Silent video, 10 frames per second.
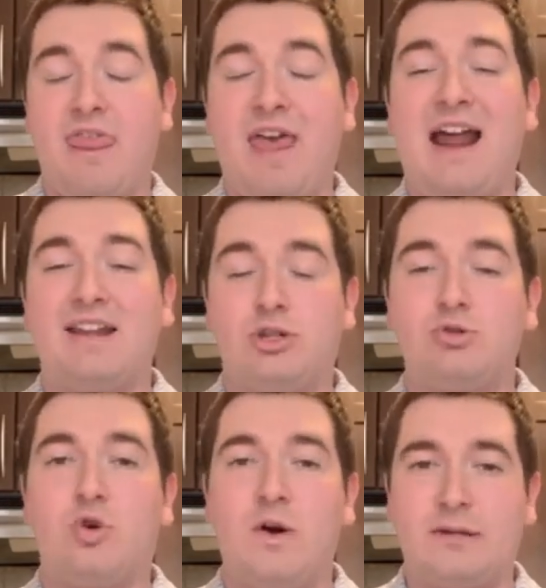that is
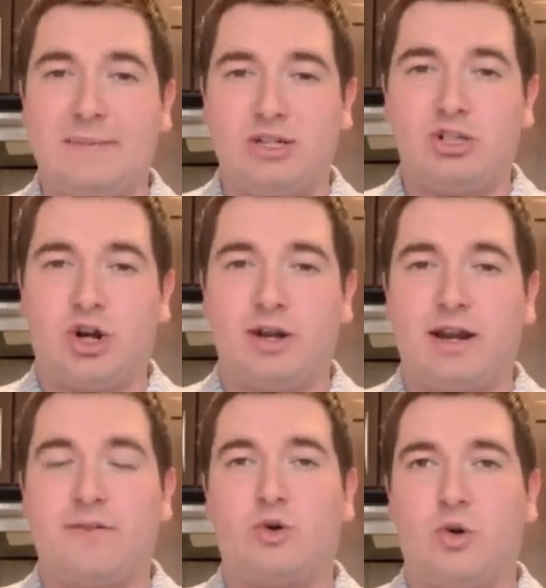who's going to be starting,
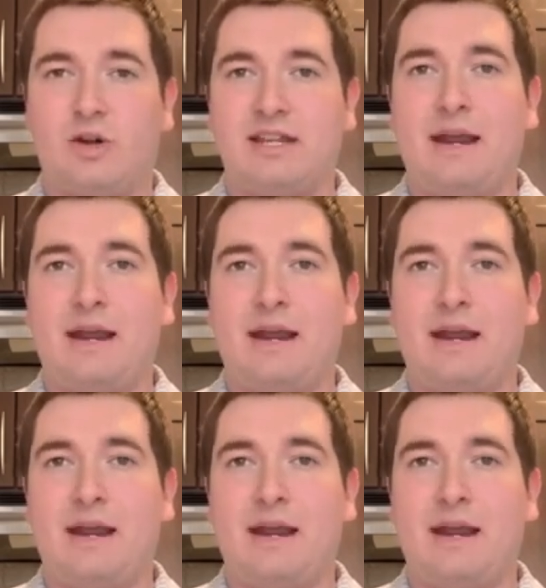of course,